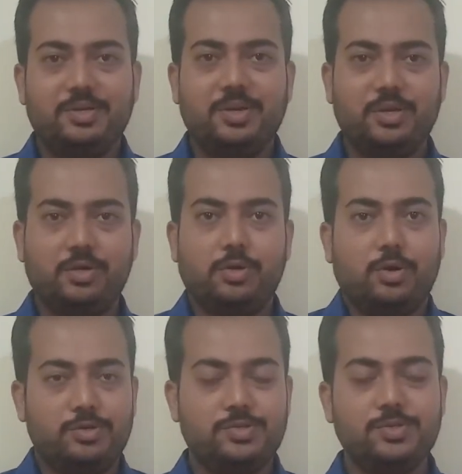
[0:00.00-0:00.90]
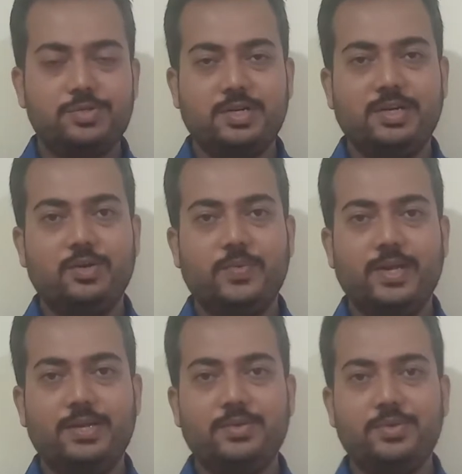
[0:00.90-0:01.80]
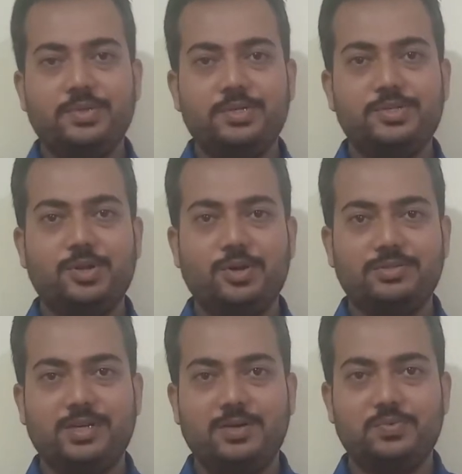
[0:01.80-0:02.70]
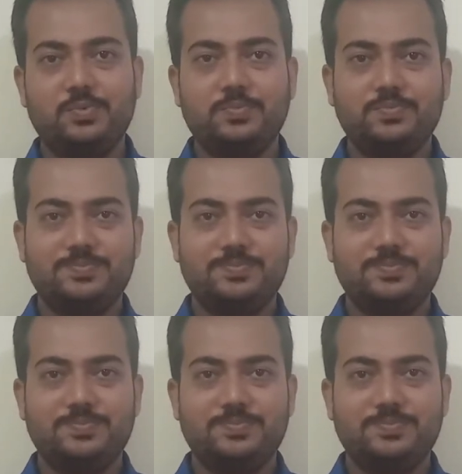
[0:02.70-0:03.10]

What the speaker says: You are also studying well during this lockdown.